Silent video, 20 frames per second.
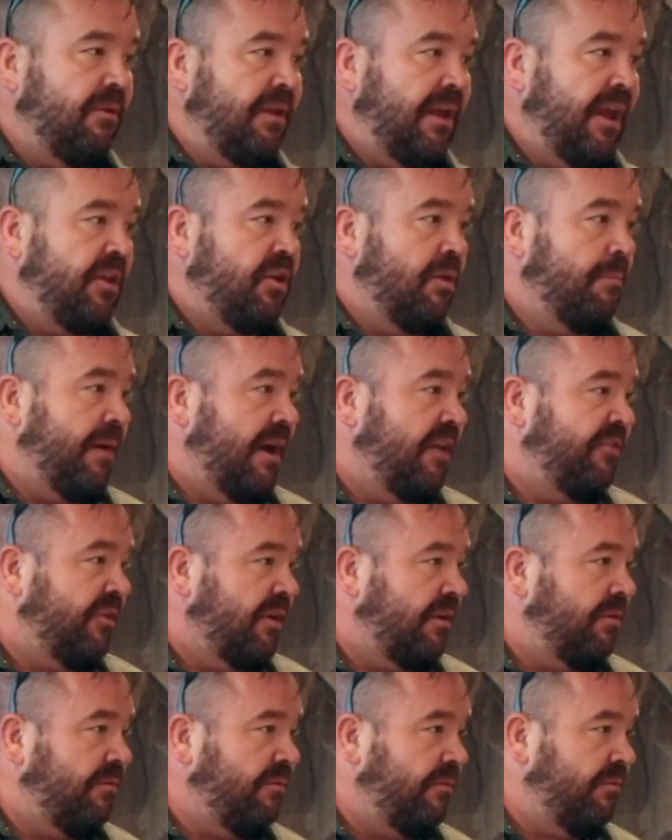in your
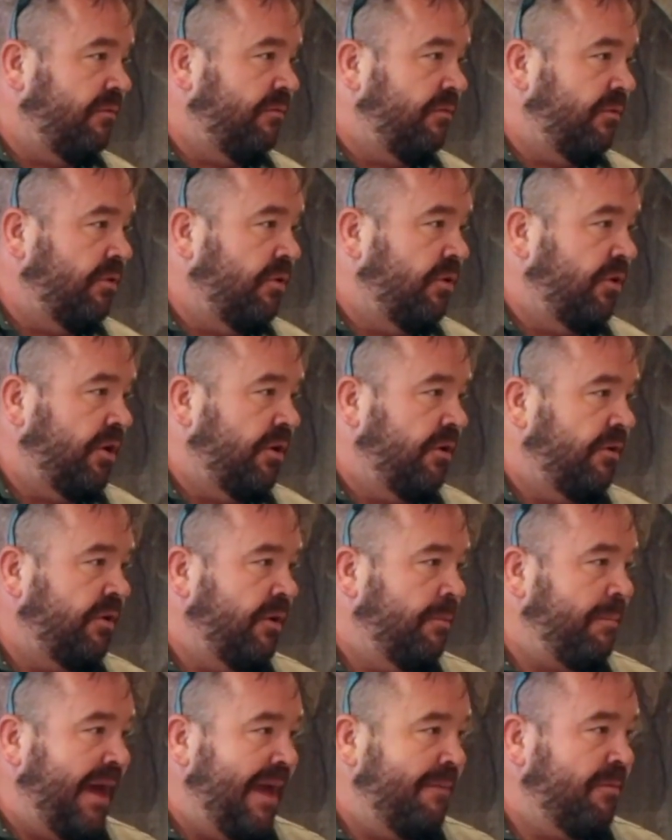budget or
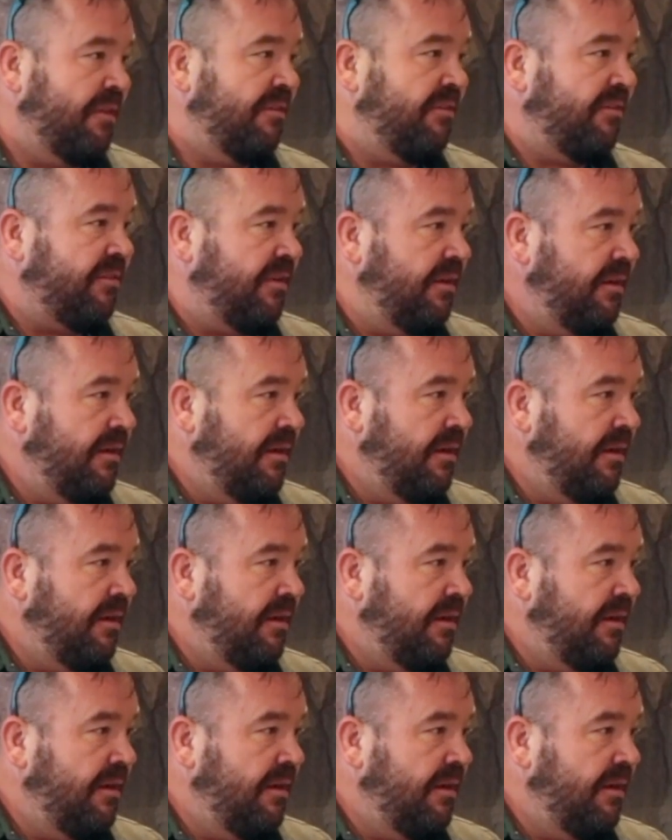your payments